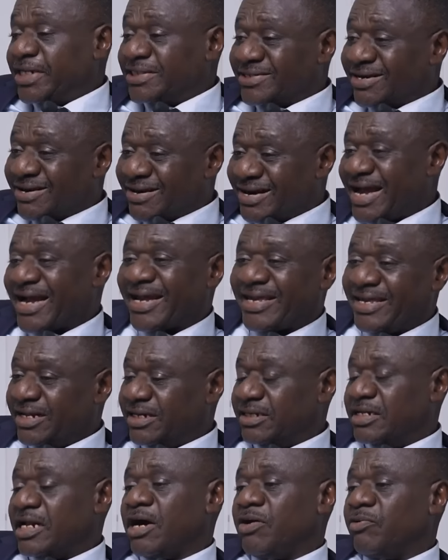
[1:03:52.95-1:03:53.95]
is cracking
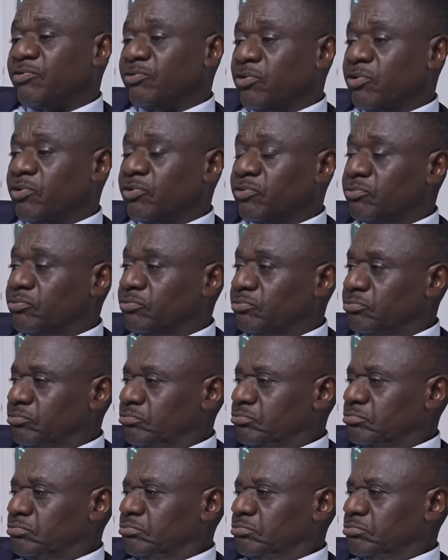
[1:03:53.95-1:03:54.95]
down on
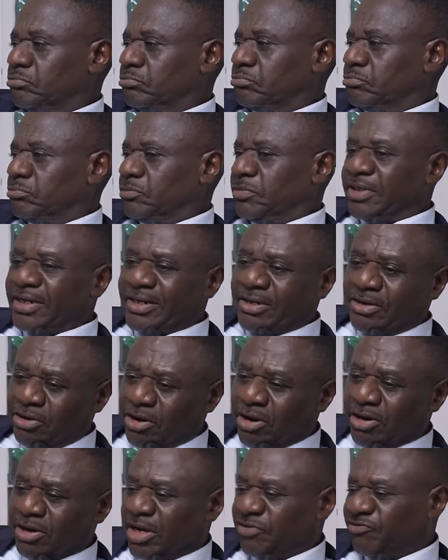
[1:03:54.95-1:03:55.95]

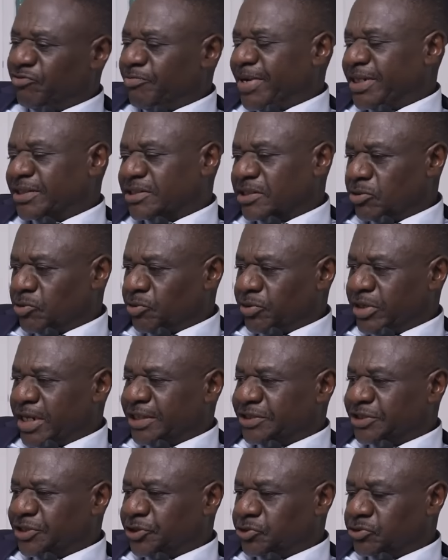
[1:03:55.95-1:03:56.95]
non-governmental
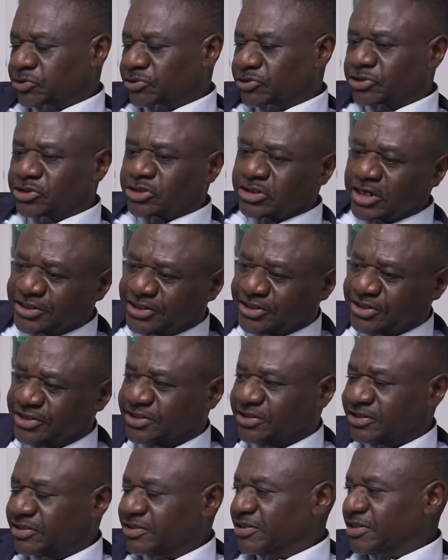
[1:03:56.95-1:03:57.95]
organization,
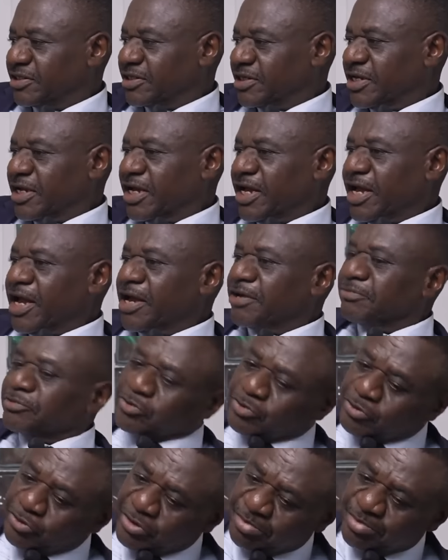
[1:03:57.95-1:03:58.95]
churches.
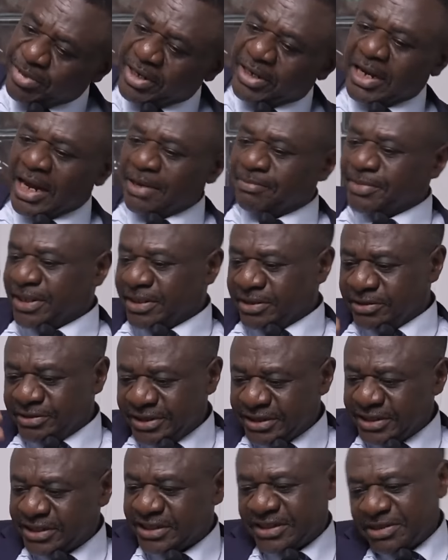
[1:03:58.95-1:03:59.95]

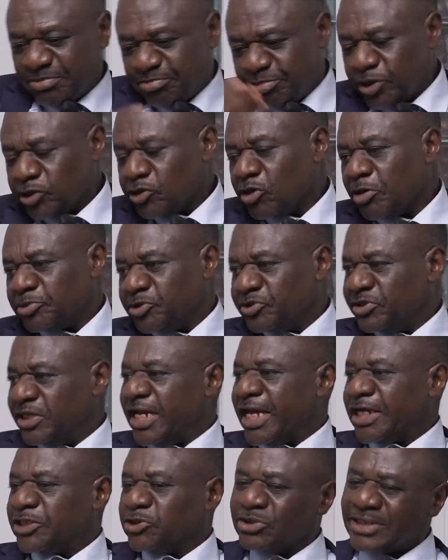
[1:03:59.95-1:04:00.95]
This is the build up to the
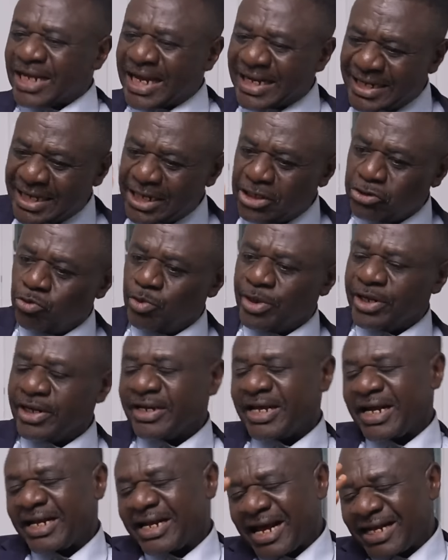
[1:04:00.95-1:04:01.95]
elections. Are they doing
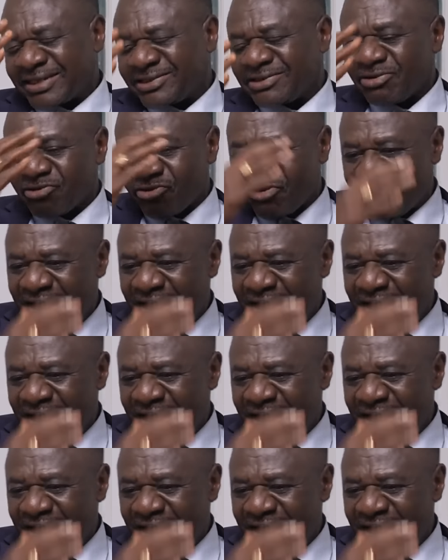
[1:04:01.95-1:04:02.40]
that as the